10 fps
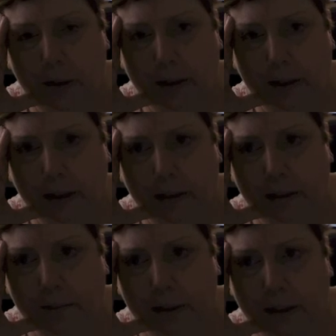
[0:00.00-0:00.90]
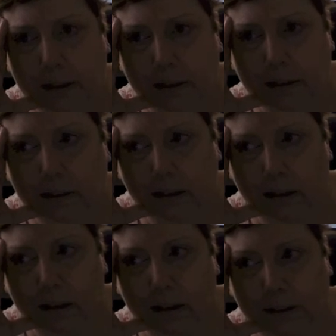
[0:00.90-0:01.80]
do you need? I'm like,
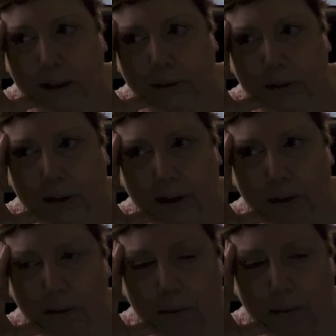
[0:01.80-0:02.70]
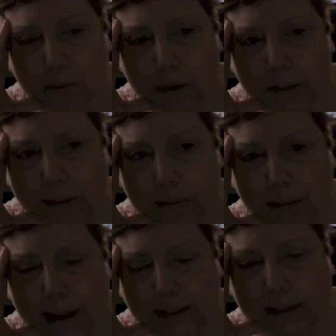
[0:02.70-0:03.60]
just want to know what the
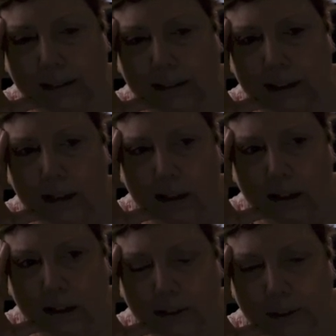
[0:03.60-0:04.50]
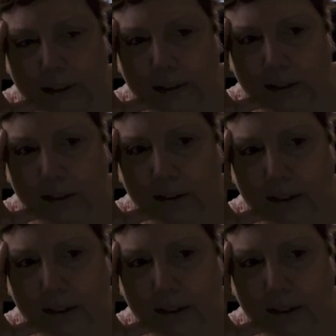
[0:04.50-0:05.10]
plan is. So he has a soccer